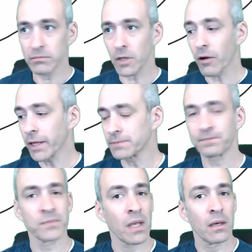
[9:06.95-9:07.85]
All right?
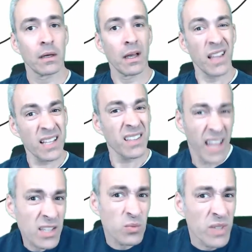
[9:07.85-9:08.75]
And
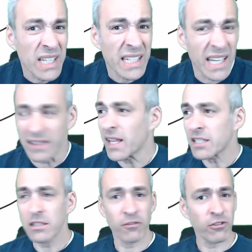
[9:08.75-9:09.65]
that's really it. That's
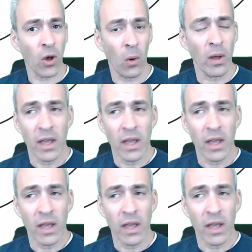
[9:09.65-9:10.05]
the flow.